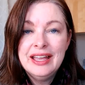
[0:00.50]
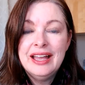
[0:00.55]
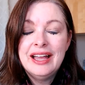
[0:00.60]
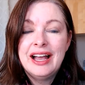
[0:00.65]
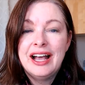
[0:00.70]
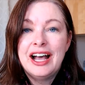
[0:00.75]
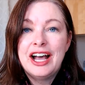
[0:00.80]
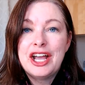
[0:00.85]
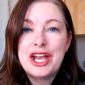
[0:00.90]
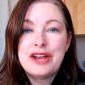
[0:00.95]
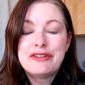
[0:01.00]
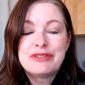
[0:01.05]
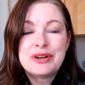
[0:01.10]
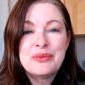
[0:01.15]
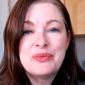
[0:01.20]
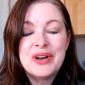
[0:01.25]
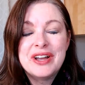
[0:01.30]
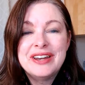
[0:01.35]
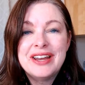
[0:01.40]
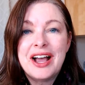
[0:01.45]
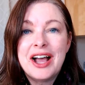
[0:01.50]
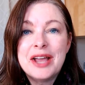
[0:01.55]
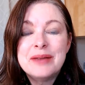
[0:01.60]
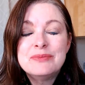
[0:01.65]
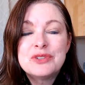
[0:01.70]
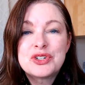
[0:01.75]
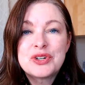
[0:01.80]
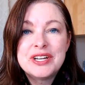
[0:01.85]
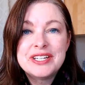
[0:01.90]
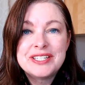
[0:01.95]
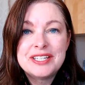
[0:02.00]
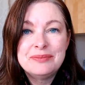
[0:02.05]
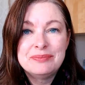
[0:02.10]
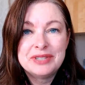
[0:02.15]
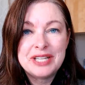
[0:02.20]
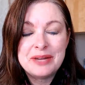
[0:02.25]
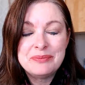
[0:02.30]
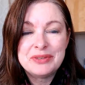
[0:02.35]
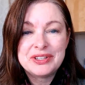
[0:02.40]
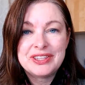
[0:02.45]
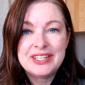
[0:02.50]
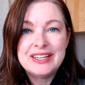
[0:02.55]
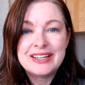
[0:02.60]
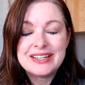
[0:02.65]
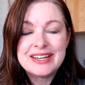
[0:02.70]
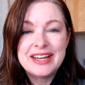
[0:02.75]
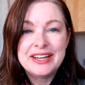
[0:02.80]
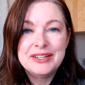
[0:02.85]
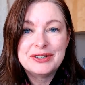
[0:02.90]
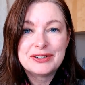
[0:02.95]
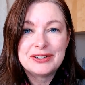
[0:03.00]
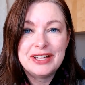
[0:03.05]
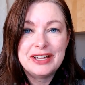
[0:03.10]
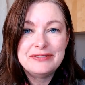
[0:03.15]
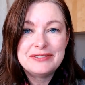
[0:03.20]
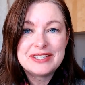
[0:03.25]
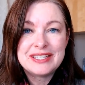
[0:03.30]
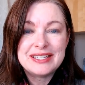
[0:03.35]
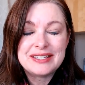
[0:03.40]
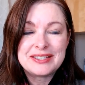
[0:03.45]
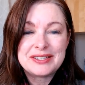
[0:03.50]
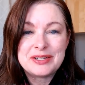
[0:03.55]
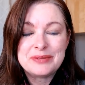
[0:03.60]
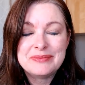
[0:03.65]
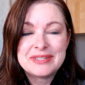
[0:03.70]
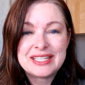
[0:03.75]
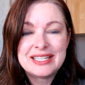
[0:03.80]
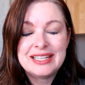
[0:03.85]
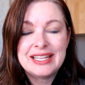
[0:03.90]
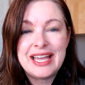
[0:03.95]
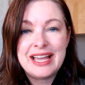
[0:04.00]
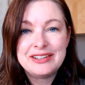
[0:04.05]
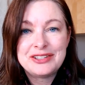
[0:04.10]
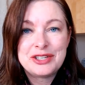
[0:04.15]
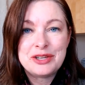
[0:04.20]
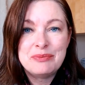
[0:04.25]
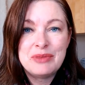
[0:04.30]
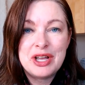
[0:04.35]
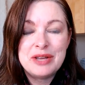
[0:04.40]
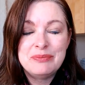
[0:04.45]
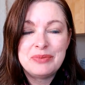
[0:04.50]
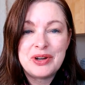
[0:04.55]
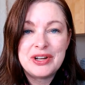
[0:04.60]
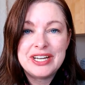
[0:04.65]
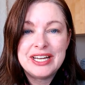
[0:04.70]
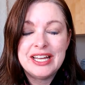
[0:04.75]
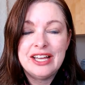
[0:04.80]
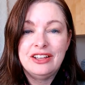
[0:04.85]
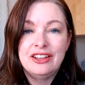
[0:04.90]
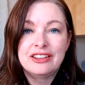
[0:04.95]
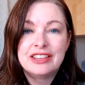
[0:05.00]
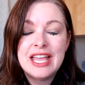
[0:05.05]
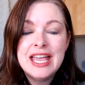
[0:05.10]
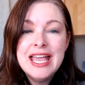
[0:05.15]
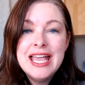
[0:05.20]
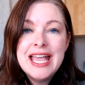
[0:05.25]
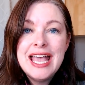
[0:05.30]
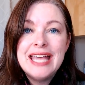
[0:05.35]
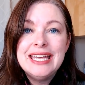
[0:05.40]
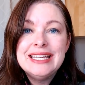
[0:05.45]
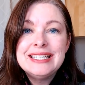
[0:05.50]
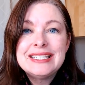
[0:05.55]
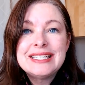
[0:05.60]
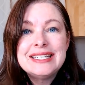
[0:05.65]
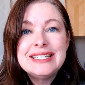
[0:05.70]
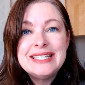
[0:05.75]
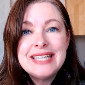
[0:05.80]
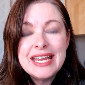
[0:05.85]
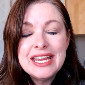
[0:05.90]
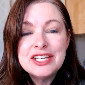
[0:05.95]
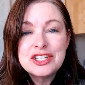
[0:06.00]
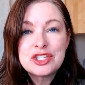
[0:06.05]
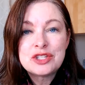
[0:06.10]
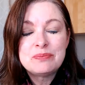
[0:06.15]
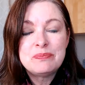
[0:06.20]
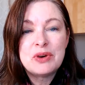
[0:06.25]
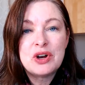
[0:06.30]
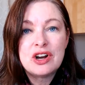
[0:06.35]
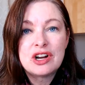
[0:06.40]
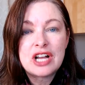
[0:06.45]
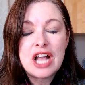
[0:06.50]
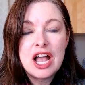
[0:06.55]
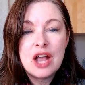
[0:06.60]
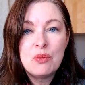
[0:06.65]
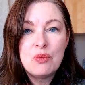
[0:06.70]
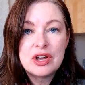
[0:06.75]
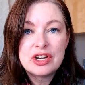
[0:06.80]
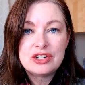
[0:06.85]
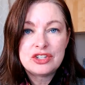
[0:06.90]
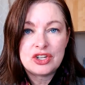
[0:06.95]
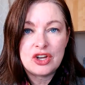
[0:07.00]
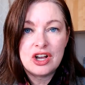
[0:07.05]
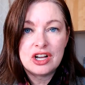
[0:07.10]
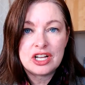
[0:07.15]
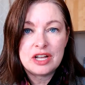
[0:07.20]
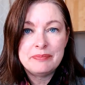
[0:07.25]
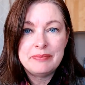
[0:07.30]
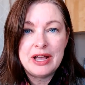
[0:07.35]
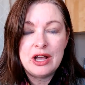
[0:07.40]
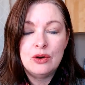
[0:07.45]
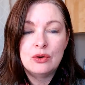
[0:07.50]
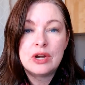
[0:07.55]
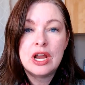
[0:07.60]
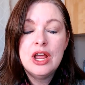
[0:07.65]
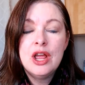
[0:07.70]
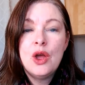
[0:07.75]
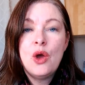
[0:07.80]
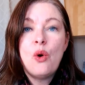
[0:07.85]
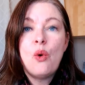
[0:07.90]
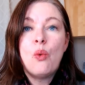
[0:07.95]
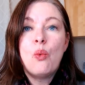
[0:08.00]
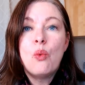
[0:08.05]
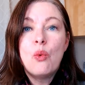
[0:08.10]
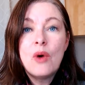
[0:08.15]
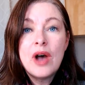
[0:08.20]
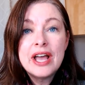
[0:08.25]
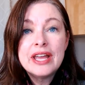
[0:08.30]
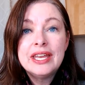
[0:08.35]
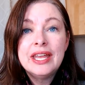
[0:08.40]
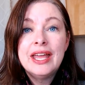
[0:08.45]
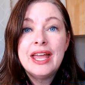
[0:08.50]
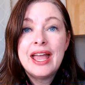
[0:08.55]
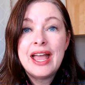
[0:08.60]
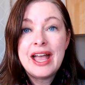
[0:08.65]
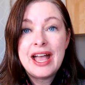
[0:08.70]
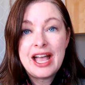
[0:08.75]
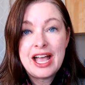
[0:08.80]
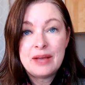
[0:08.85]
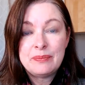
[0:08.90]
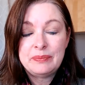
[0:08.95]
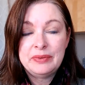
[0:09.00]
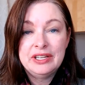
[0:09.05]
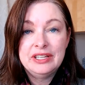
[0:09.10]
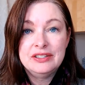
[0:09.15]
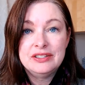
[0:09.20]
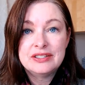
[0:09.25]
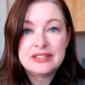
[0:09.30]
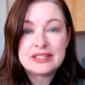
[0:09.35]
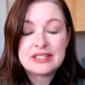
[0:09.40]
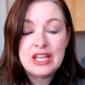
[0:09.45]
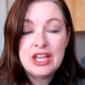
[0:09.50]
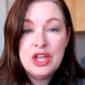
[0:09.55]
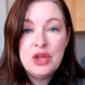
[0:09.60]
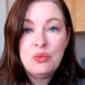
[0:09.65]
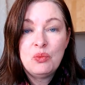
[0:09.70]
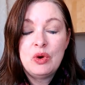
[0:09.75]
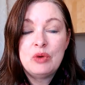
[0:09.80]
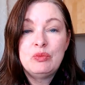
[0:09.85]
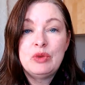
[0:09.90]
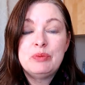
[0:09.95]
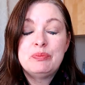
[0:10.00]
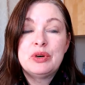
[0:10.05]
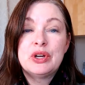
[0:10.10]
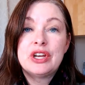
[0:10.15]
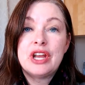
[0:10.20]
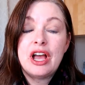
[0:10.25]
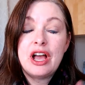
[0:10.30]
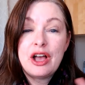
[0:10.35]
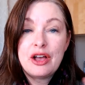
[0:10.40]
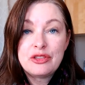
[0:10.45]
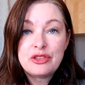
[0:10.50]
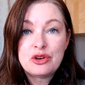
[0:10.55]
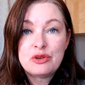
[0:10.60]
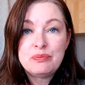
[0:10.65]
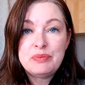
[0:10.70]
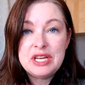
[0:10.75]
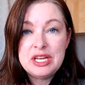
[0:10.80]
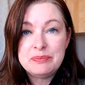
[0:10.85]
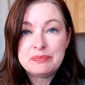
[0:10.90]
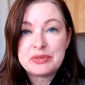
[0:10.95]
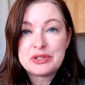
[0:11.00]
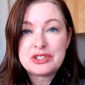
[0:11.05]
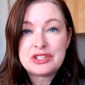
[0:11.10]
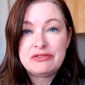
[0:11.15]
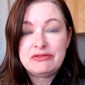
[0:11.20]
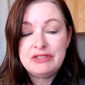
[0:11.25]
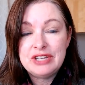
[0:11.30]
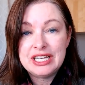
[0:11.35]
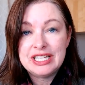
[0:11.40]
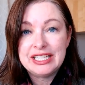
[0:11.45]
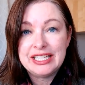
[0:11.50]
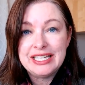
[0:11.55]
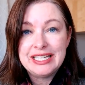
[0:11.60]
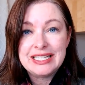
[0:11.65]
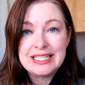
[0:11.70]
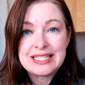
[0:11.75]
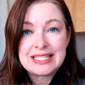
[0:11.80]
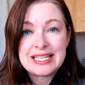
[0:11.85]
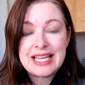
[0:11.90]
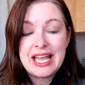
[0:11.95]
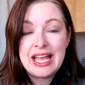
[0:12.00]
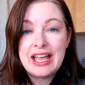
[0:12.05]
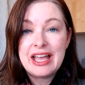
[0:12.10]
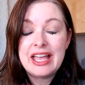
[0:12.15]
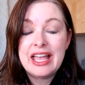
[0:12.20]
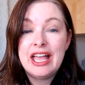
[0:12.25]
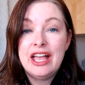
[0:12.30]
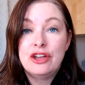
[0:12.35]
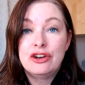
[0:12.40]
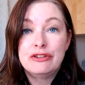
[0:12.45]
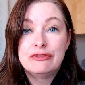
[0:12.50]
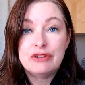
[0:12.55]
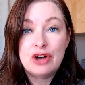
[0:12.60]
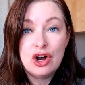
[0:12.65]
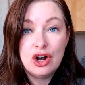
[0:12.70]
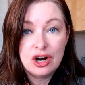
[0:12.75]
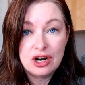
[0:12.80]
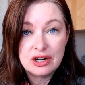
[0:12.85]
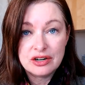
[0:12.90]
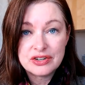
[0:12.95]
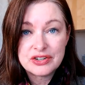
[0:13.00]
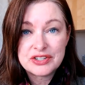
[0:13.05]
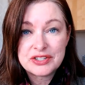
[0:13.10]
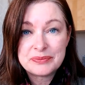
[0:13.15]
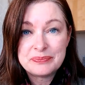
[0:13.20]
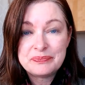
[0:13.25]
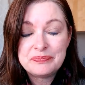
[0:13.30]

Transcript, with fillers: Hi everyone, I'm Tracy Blinn with the Ignite Your Life Systems and Lasya Mind Body Health. And in today's Spark, I want to talk about what happens when we put other people's feelings ahead of ours.